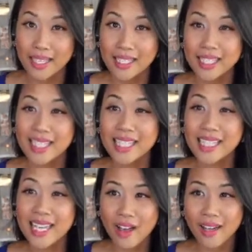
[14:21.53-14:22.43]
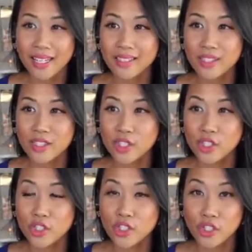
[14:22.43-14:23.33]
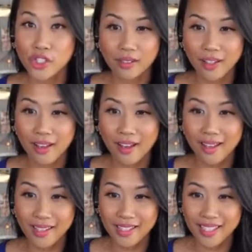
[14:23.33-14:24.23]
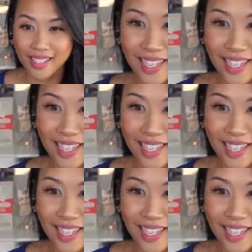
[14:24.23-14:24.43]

to get your audience to share your content.